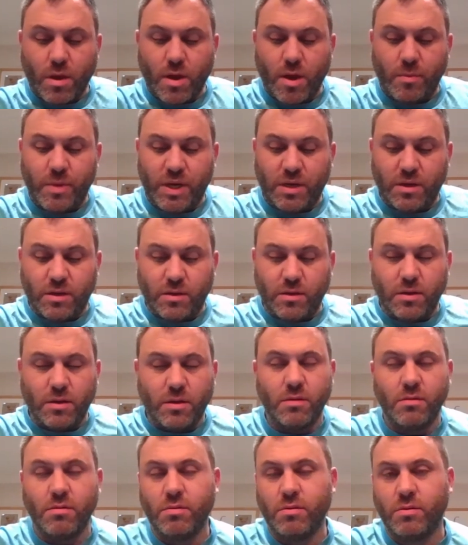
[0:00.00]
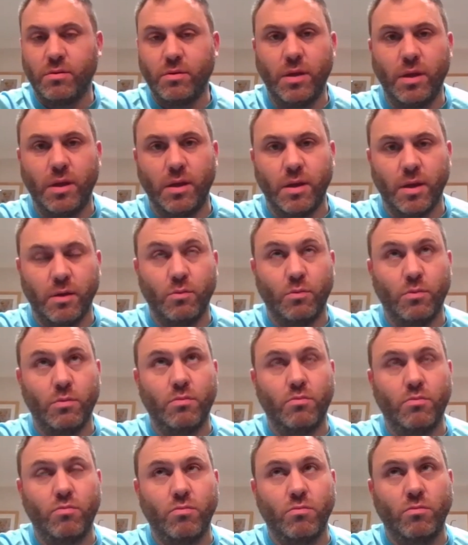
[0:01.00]
I mean, you know,
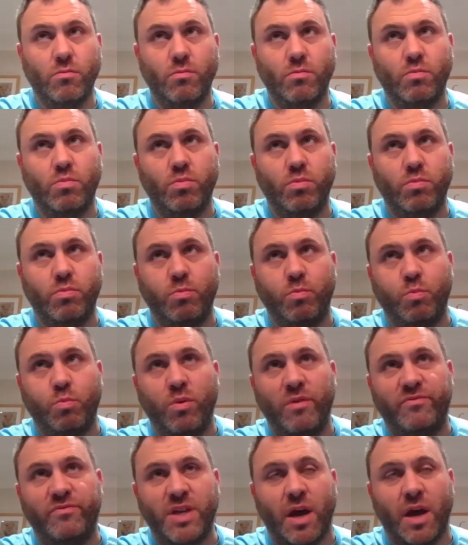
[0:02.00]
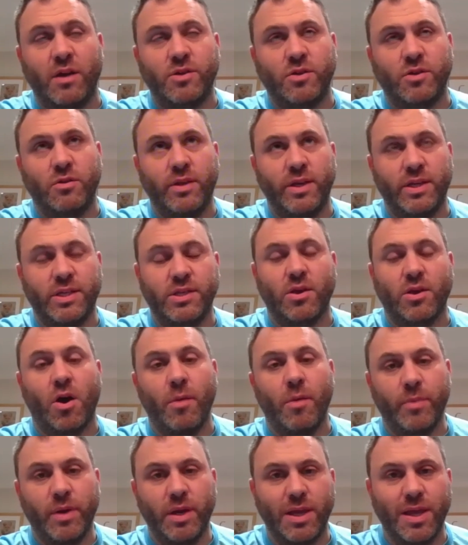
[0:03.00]
we've touched on this
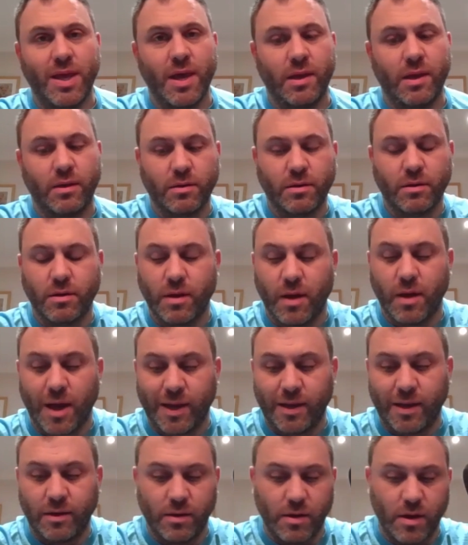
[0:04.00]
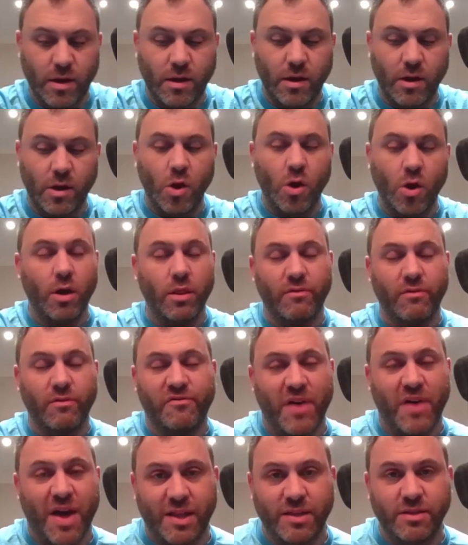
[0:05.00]
time and again, and a lot of the
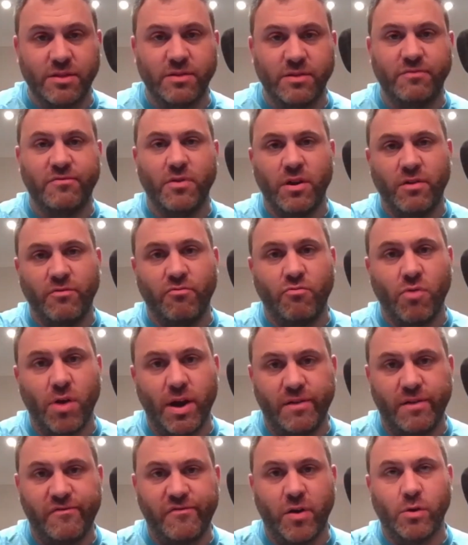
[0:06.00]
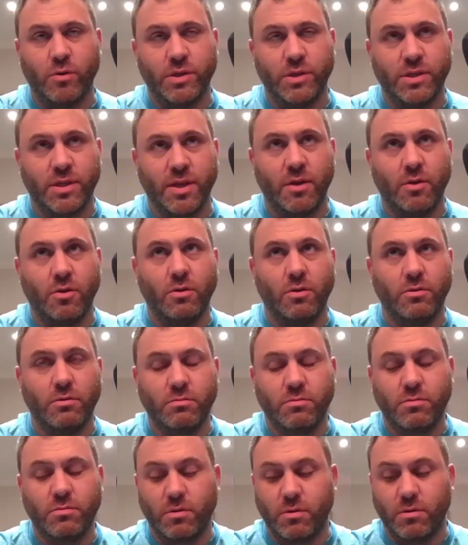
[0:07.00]
fans have really focused in on,
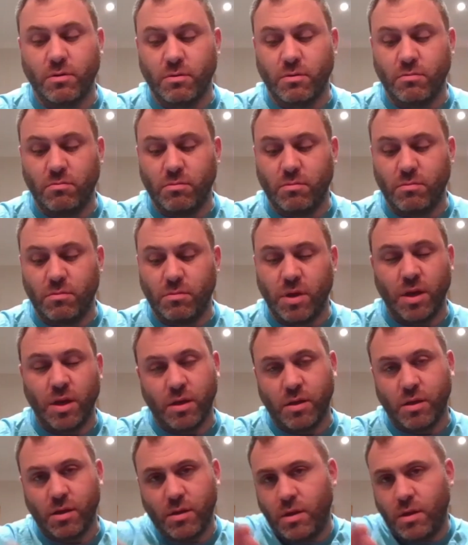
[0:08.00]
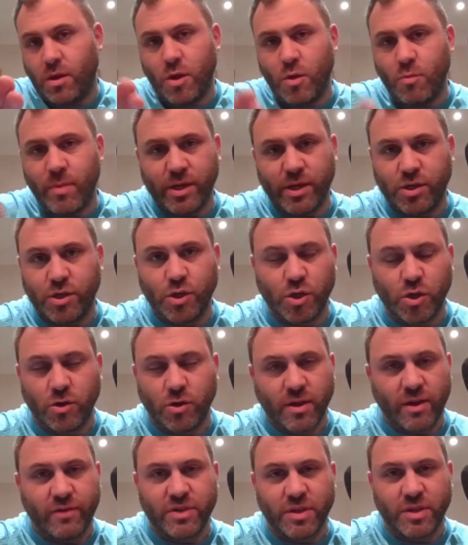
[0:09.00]
you mentioned shot
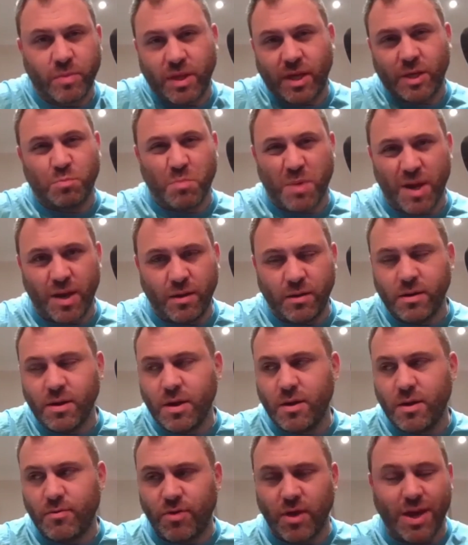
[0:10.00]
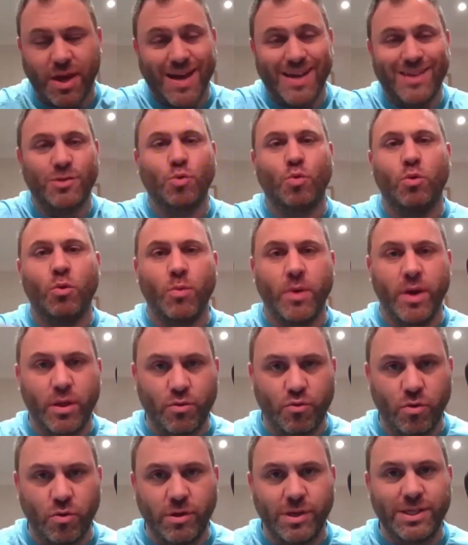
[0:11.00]
deficit, but that's been the case all the way
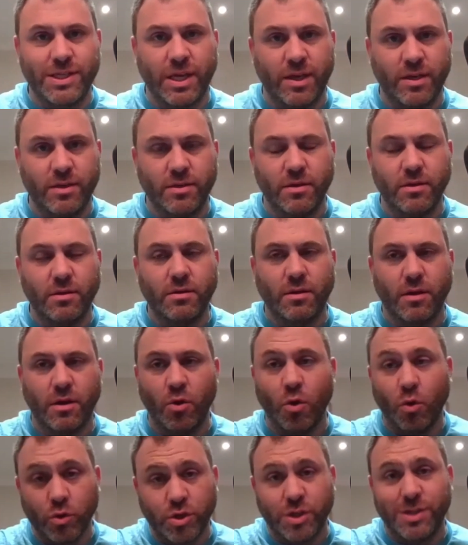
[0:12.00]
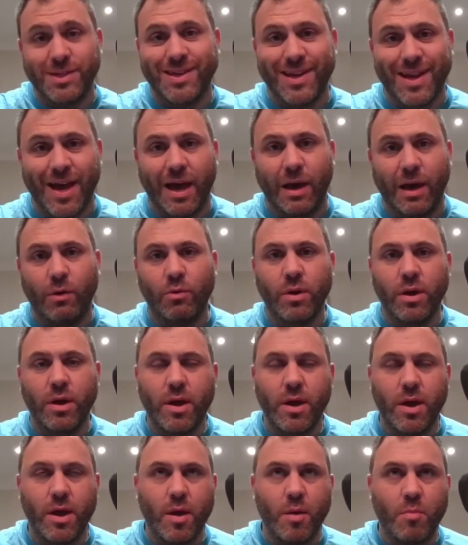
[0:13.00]
through the season, not just now.
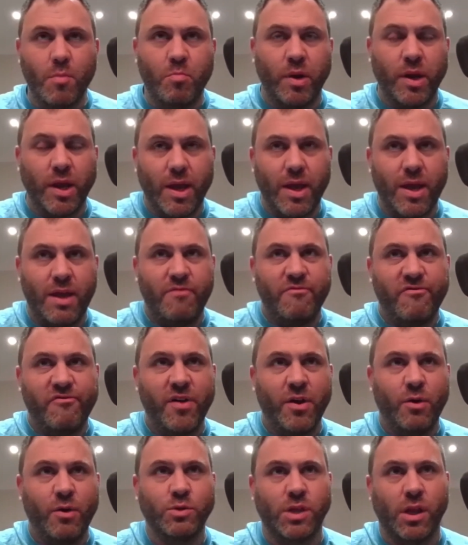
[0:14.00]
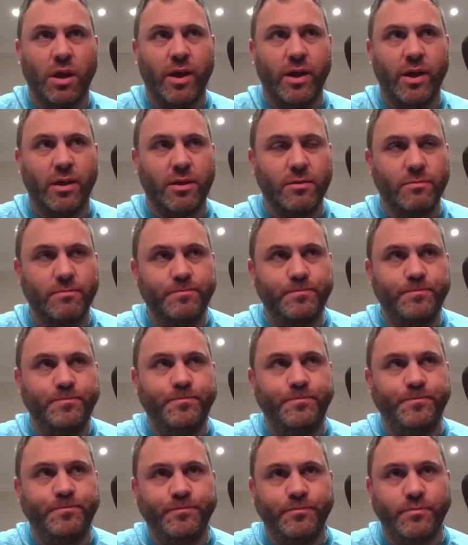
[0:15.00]
But it feels like,
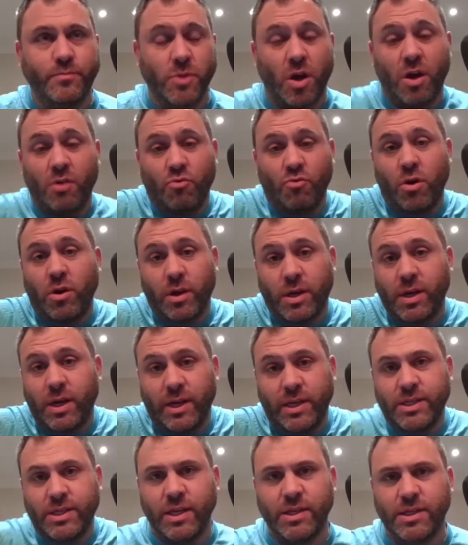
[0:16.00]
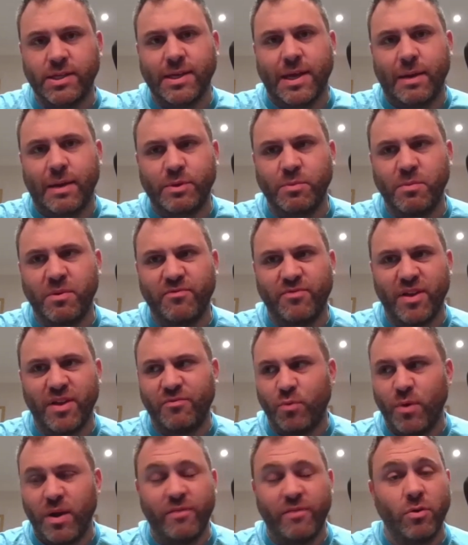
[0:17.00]
ironically, since Sam Smith
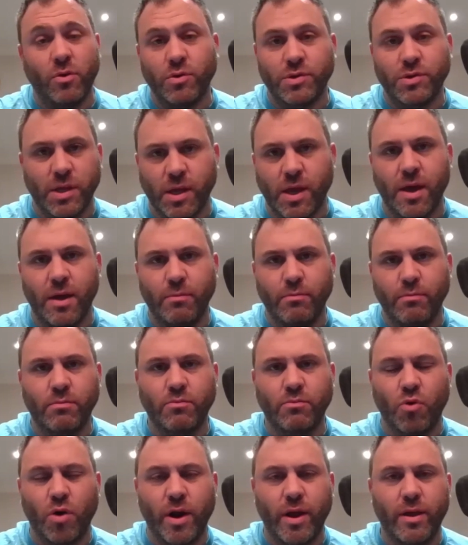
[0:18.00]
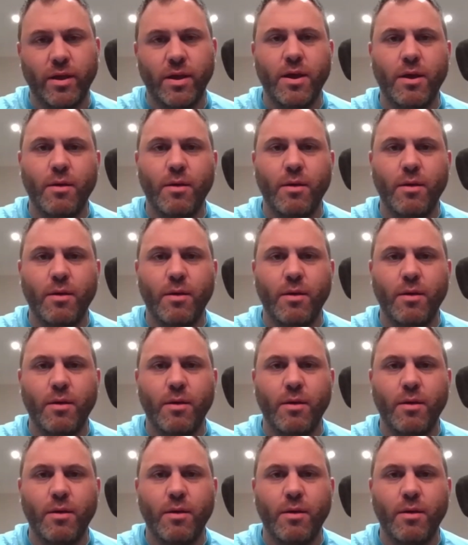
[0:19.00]
left, we haven't lost a game, right?